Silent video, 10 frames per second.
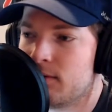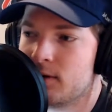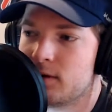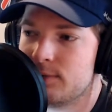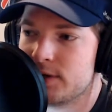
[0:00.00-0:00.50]

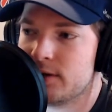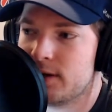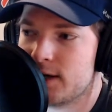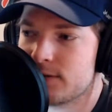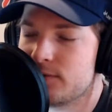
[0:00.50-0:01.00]
Clemson the
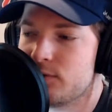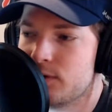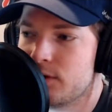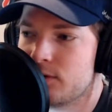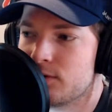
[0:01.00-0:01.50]
last few
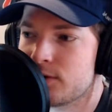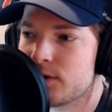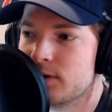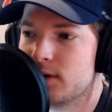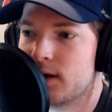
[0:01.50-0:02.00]

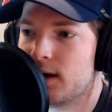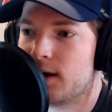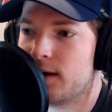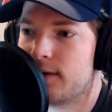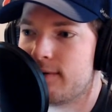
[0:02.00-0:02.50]
years,
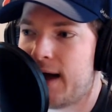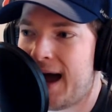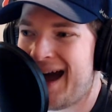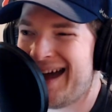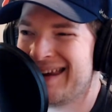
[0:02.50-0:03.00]
they've
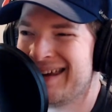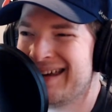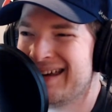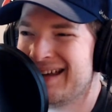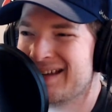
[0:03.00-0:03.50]
had
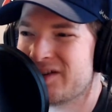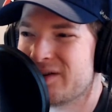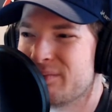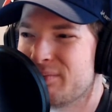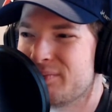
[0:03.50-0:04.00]

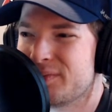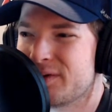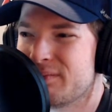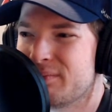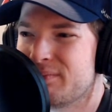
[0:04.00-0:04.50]
some
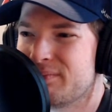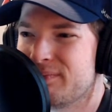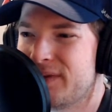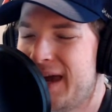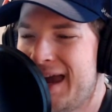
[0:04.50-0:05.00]

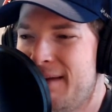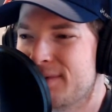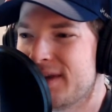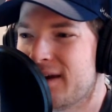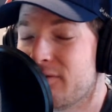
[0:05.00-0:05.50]

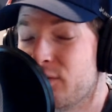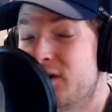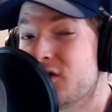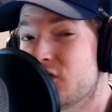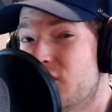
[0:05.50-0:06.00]
games that have
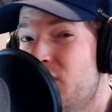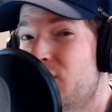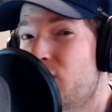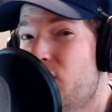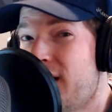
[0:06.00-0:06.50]
really
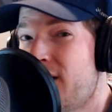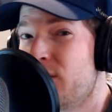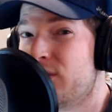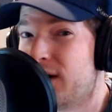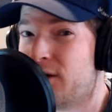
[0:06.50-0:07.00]
shown
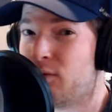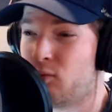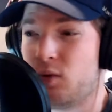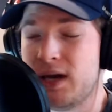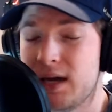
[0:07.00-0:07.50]
where they're
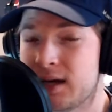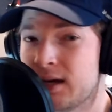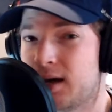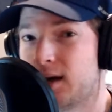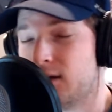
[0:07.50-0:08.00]
weak,
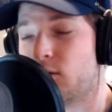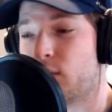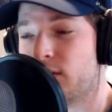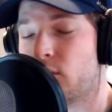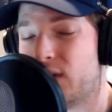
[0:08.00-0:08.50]

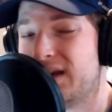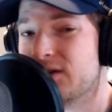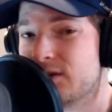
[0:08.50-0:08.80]
where their weaknesses